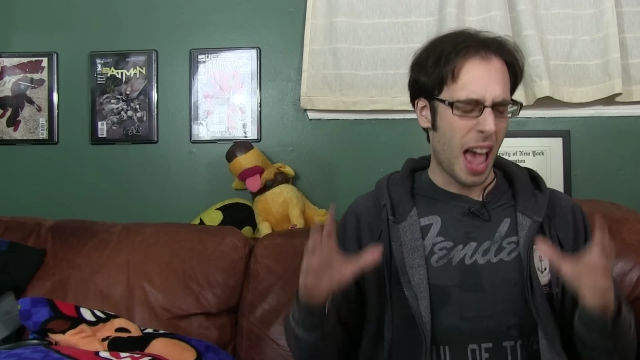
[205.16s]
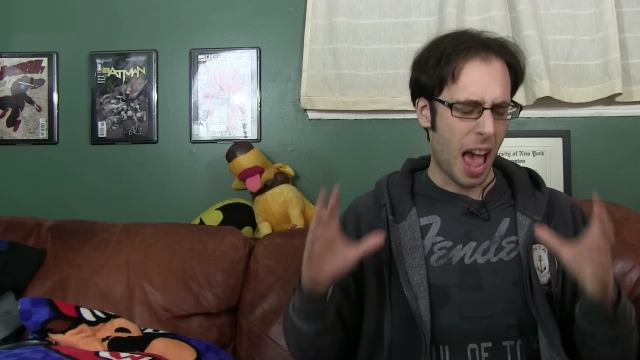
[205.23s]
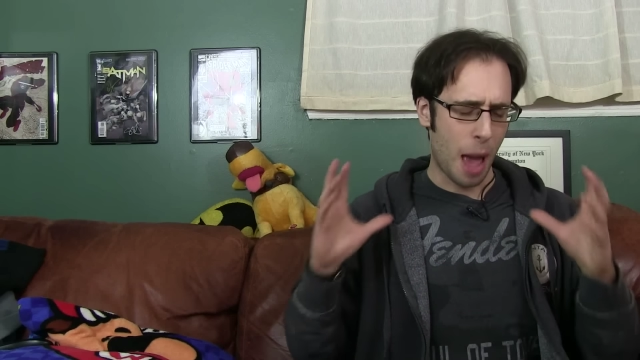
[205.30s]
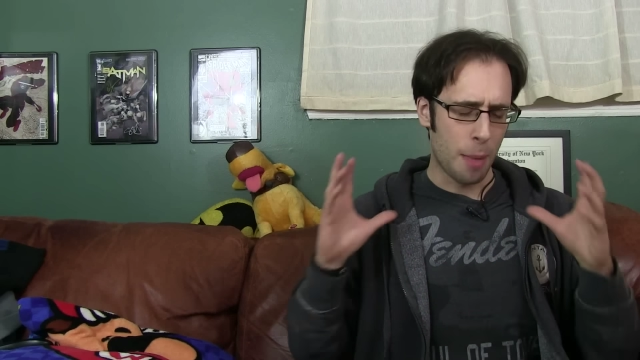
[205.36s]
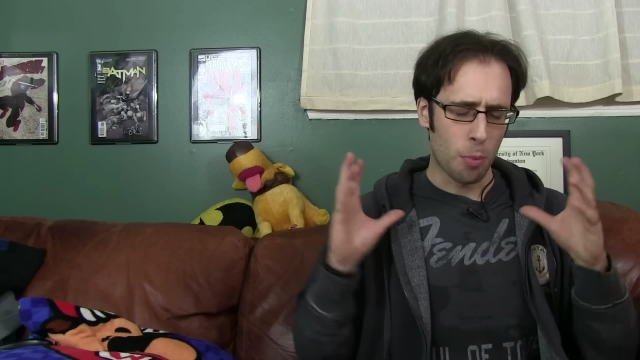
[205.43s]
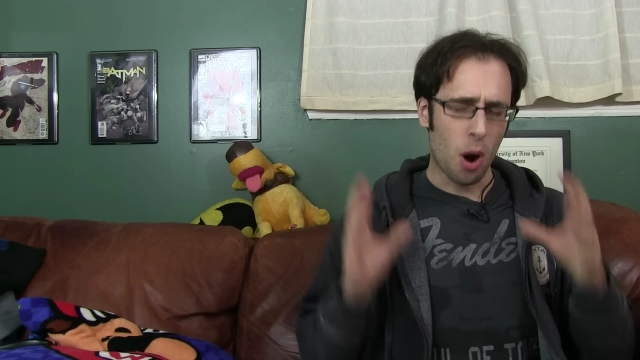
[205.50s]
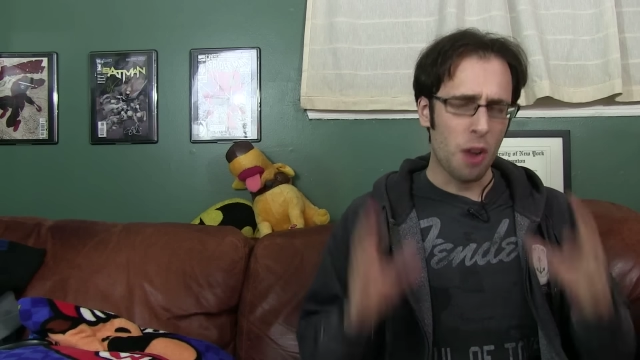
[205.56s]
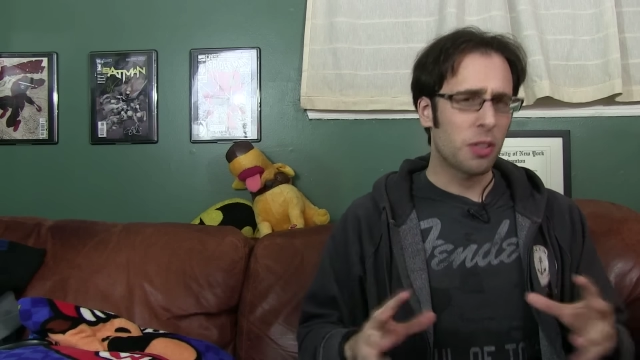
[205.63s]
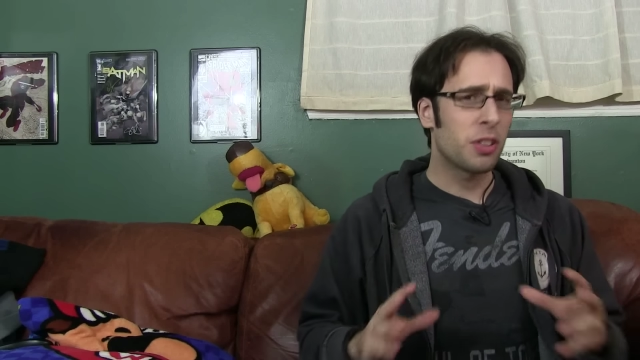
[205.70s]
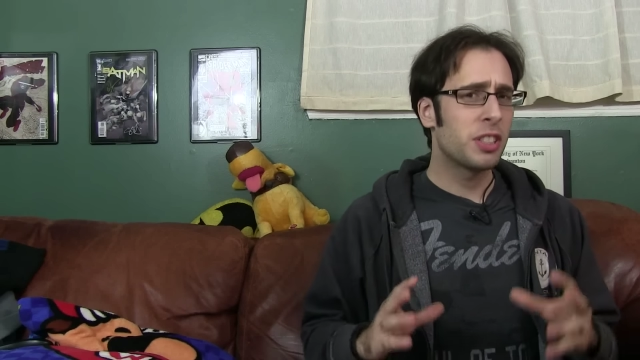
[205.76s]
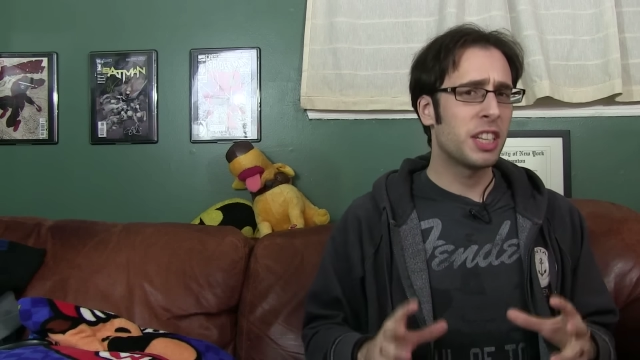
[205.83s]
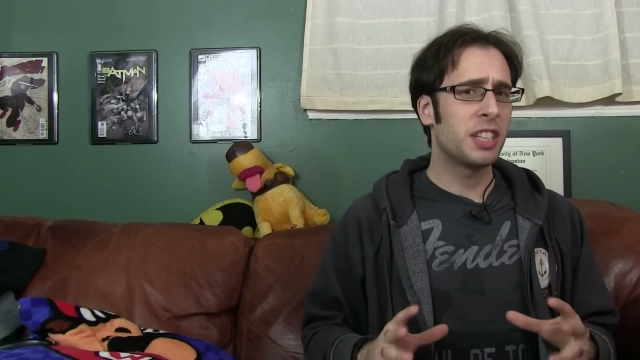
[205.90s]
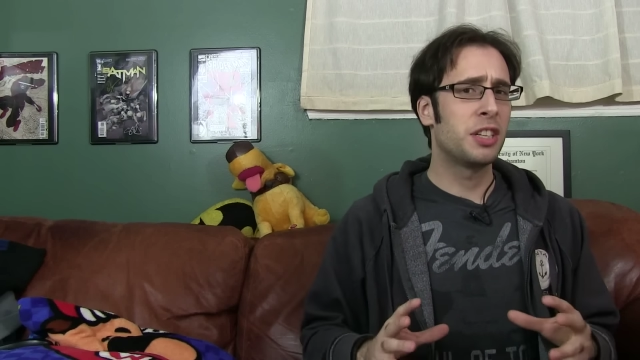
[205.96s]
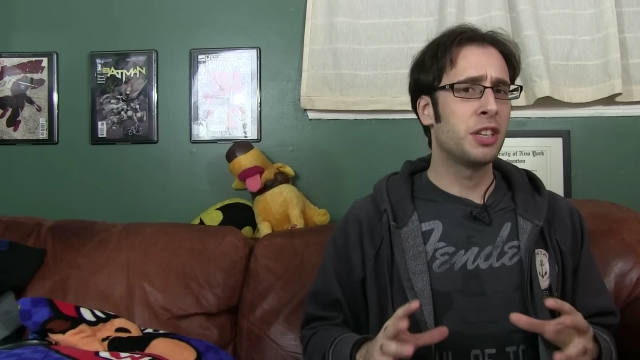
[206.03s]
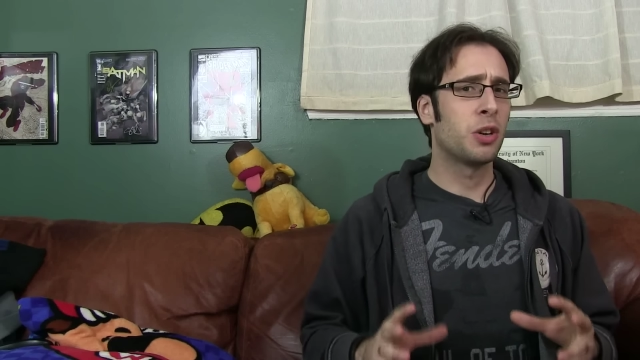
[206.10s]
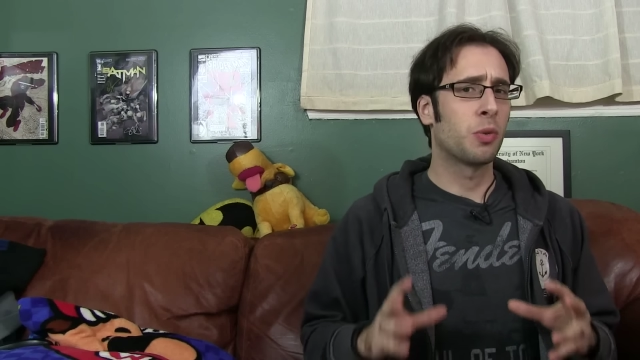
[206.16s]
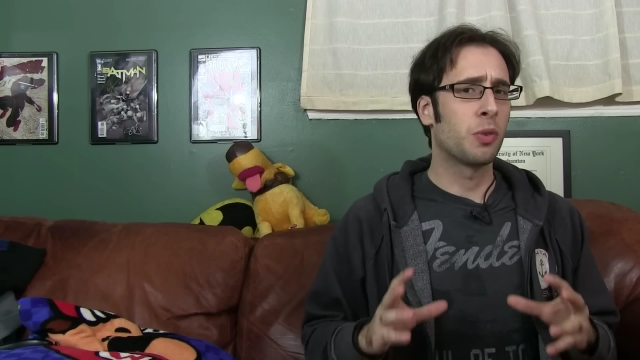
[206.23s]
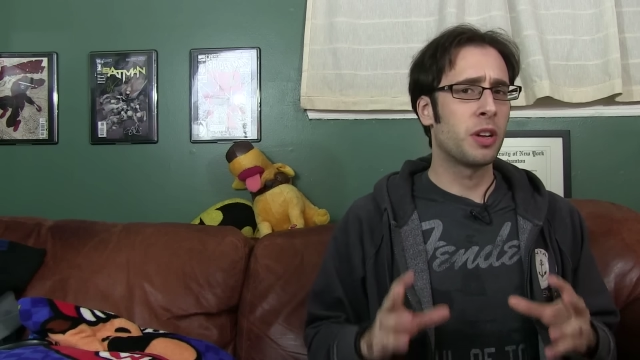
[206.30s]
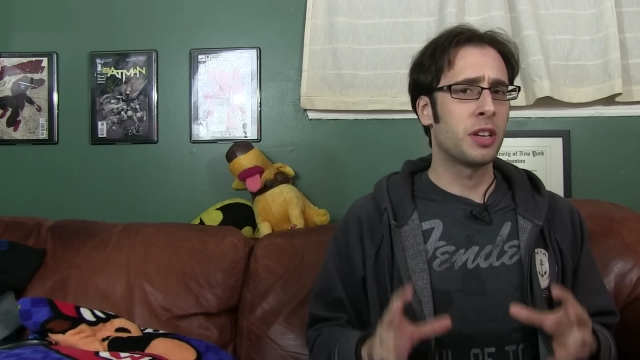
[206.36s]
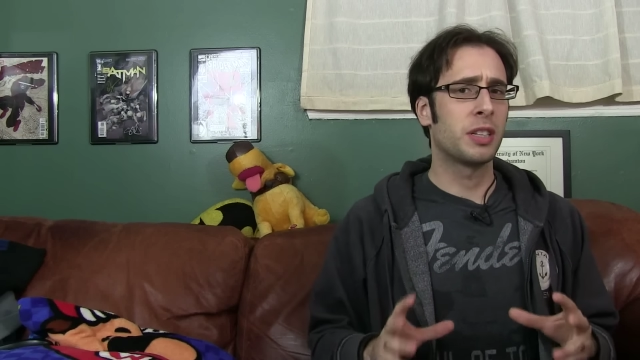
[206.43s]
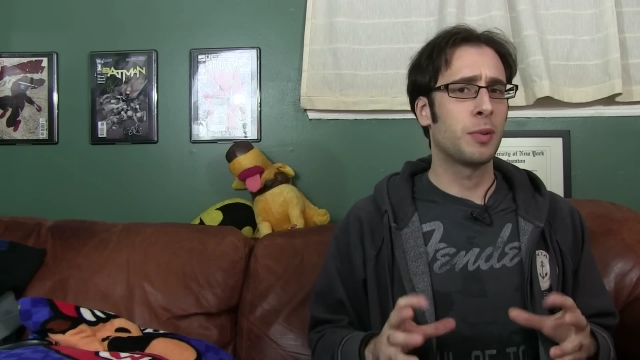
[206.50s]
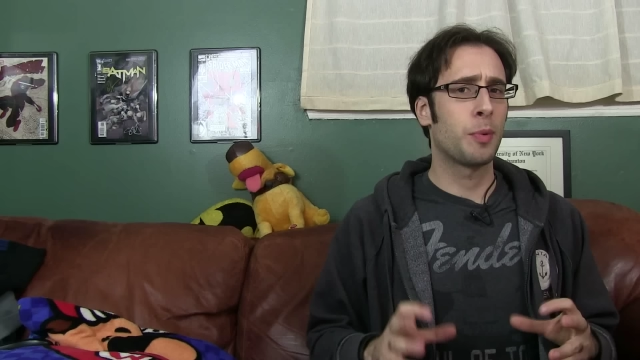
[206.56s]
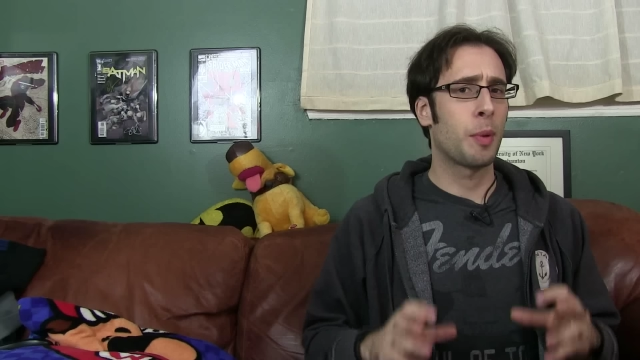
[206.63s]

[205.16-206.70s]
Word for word: and Marvel and DC don't really seem